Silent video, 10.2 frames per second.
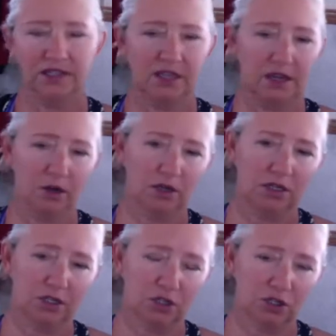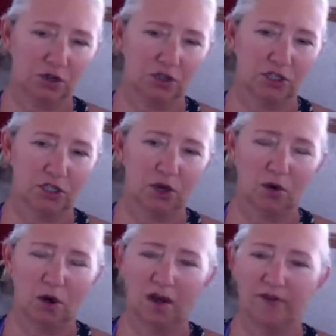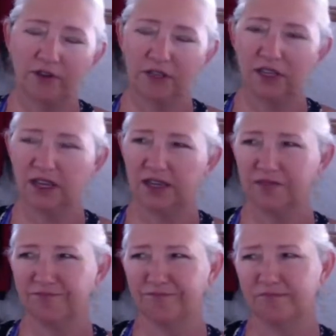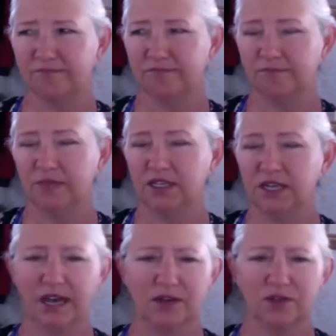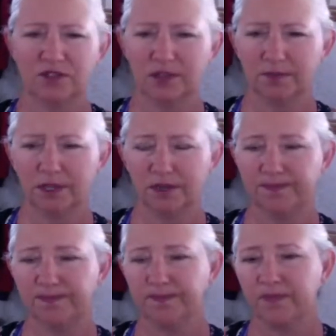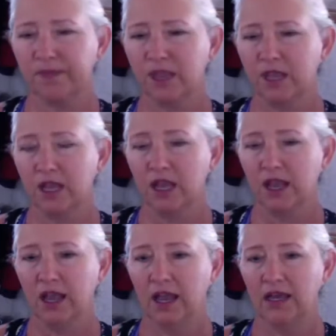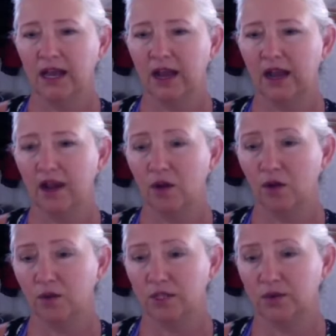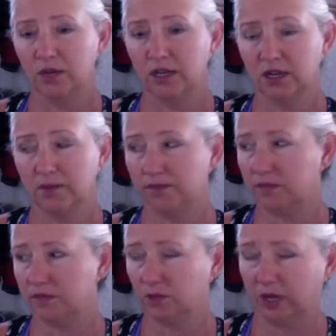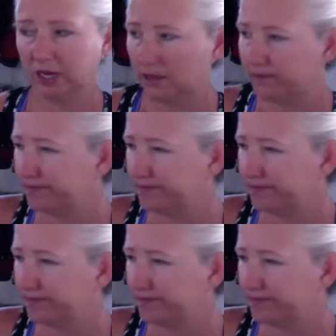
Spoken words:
the air conditioner to go off at like midnight or something. And I always wake up sweating.